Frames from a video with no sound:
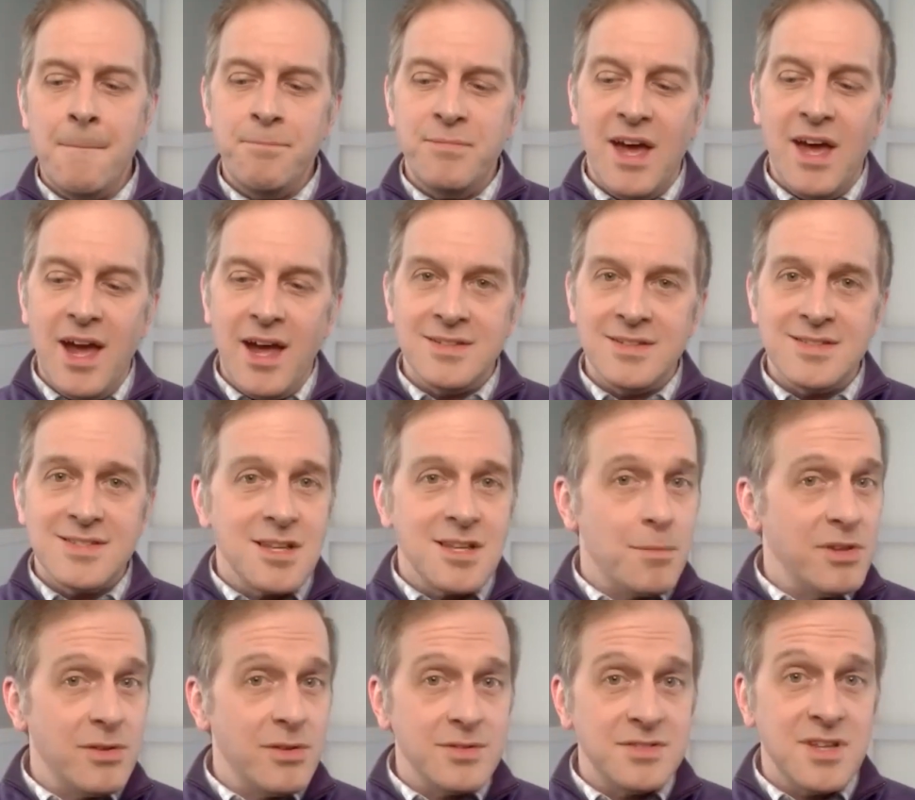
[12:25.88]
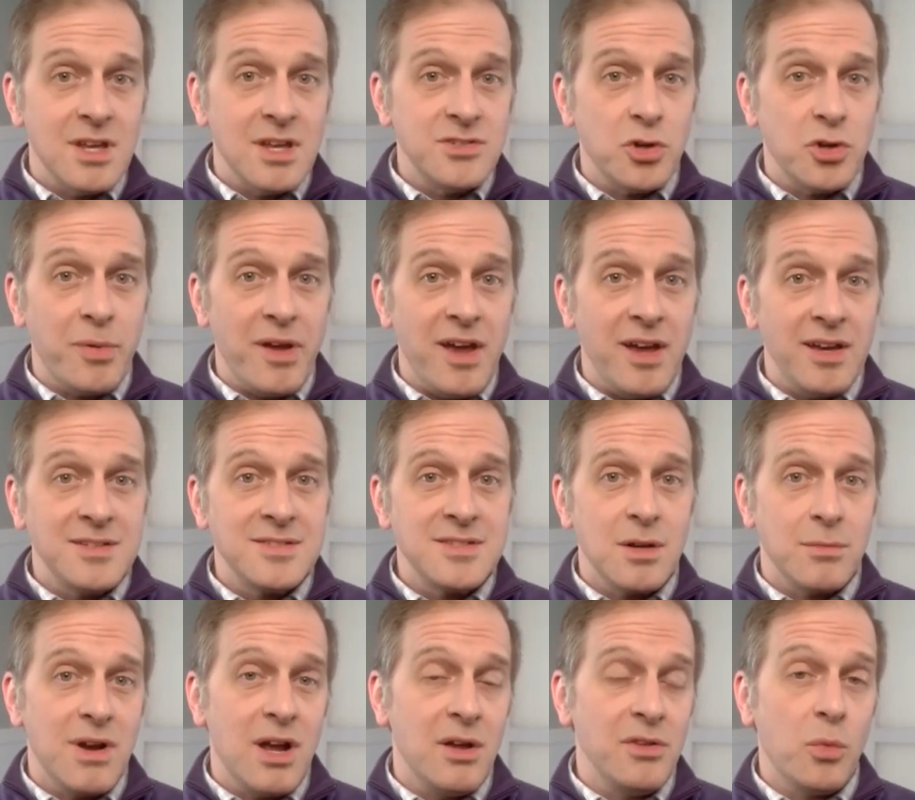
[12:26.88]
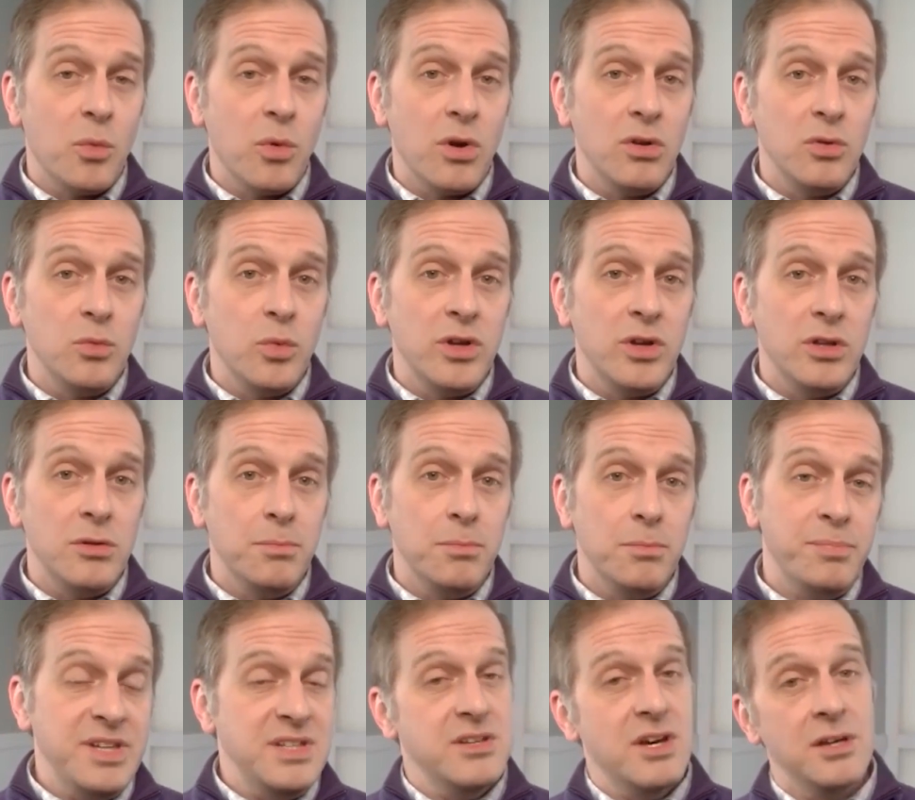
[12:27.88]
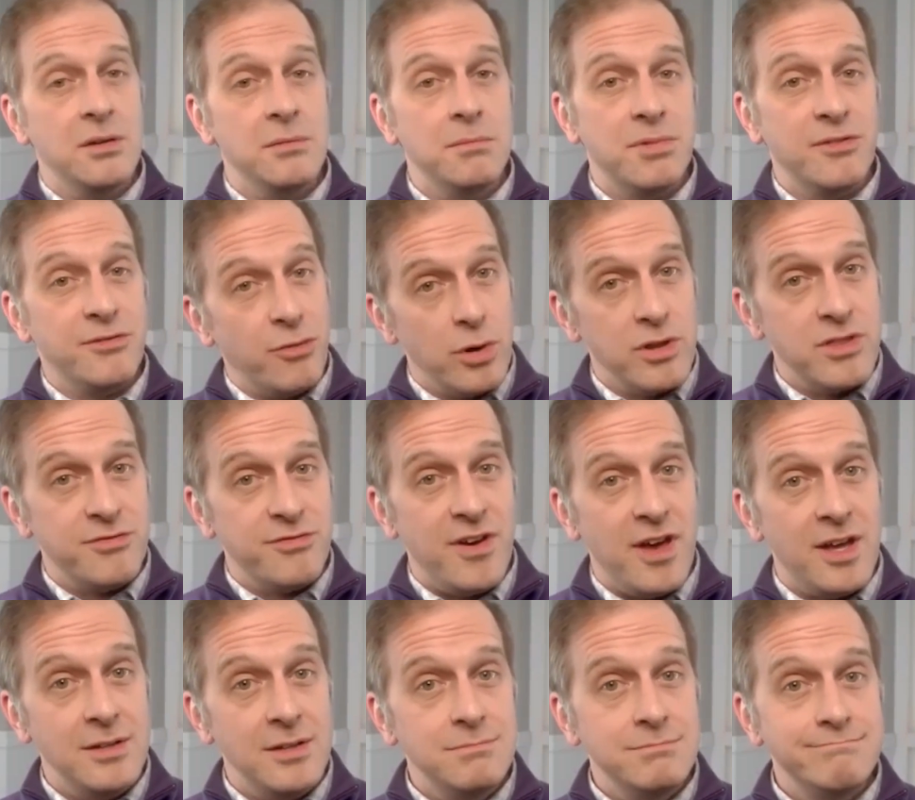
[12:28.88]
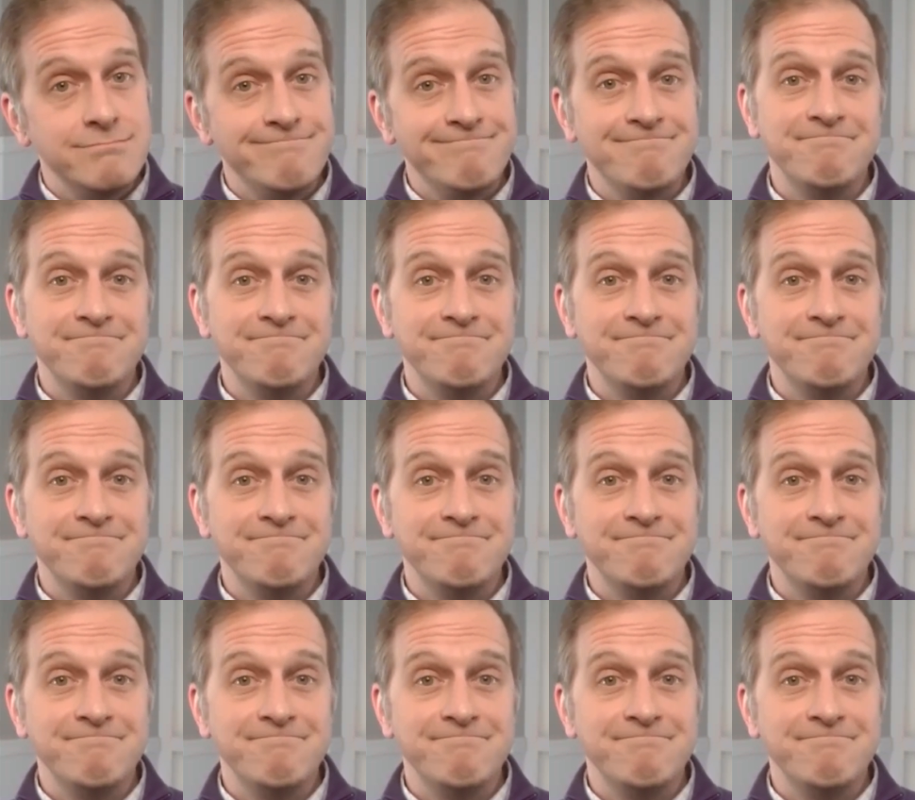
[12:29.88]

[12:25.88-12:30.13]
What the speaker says: And some of those central banks around the world will be done before the Fed.